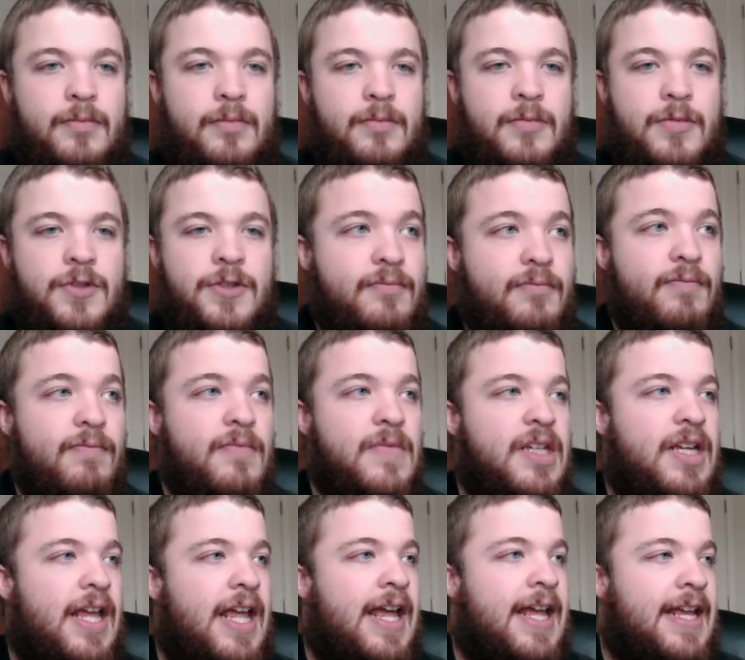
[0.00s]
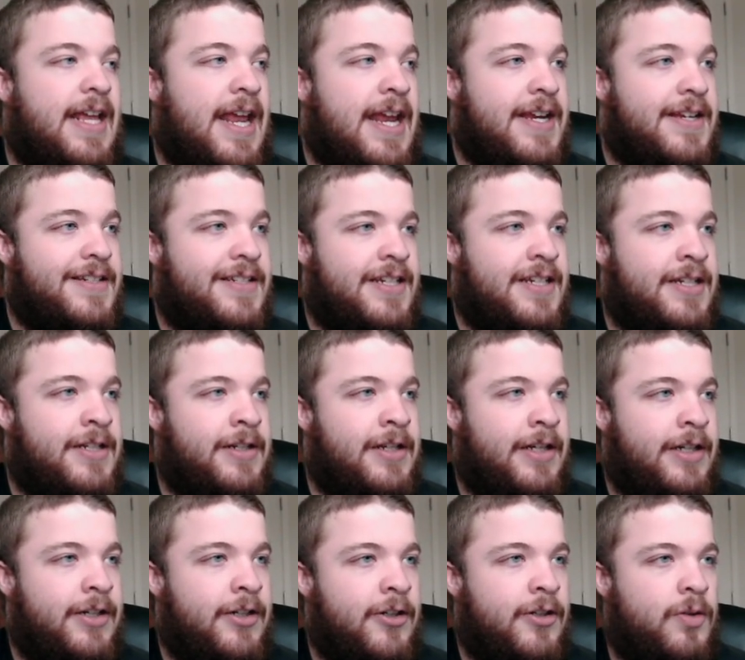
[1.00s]
So at 18
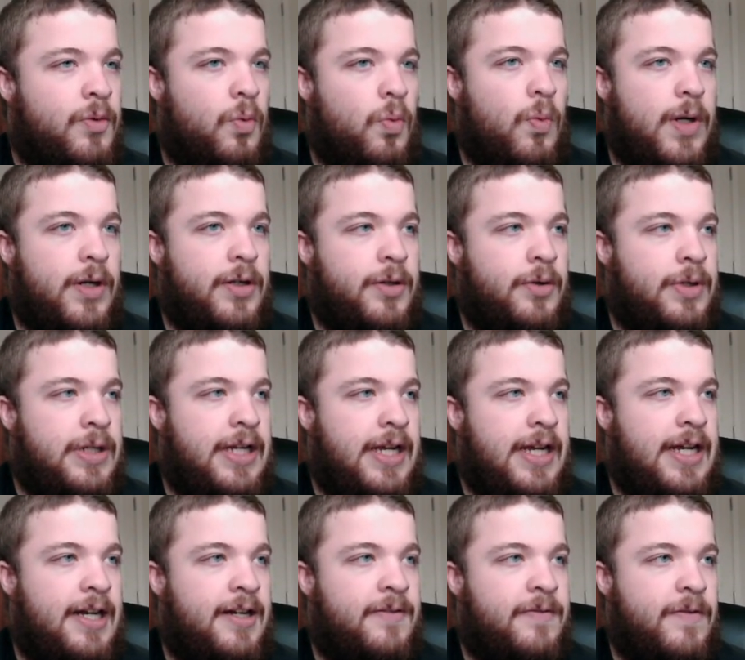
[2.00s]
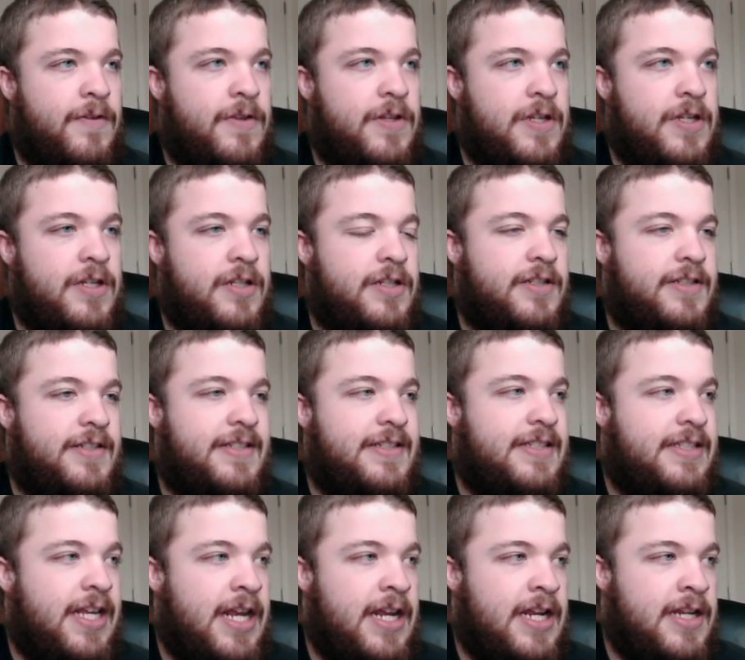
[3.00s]
here, we're going to have the
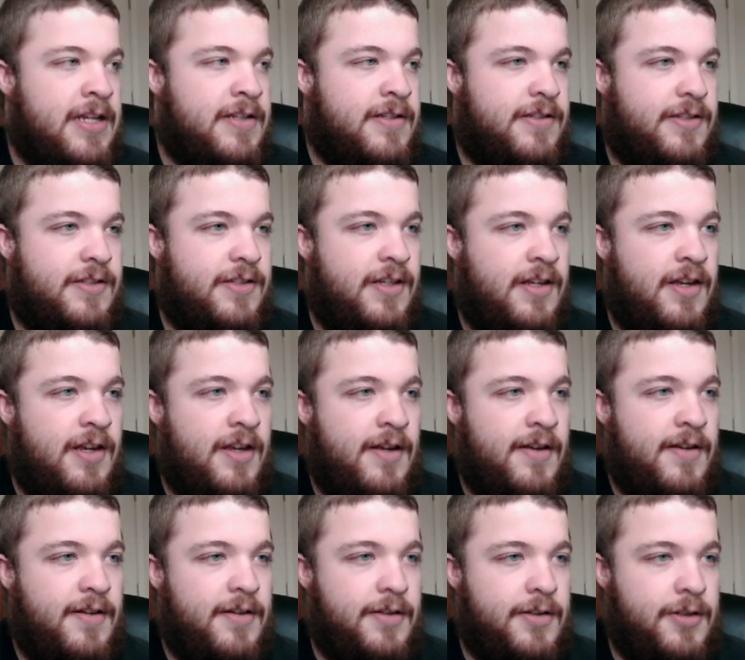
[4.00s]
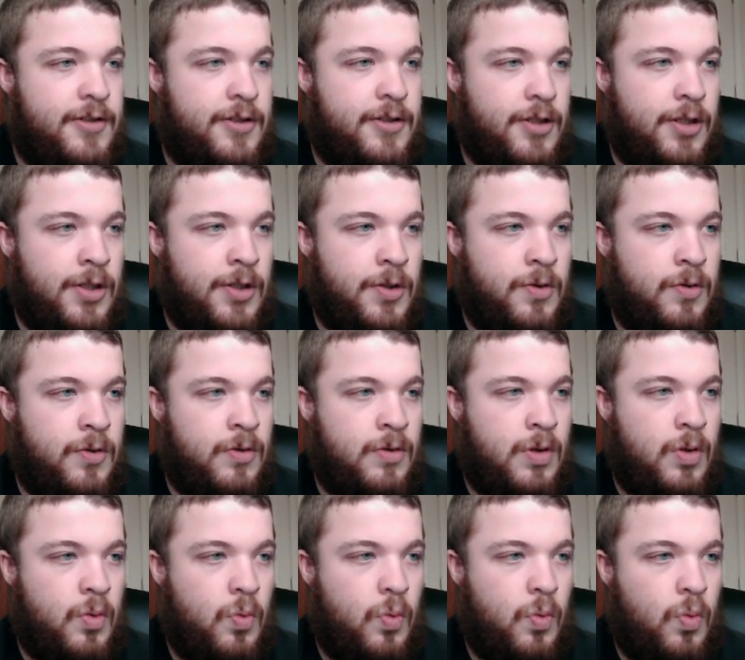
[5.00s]
Saints
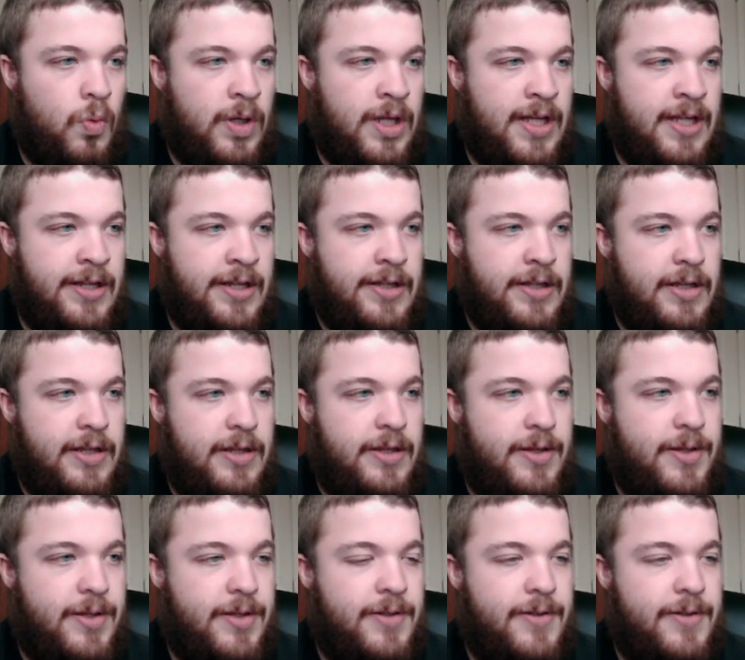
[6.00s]
go with...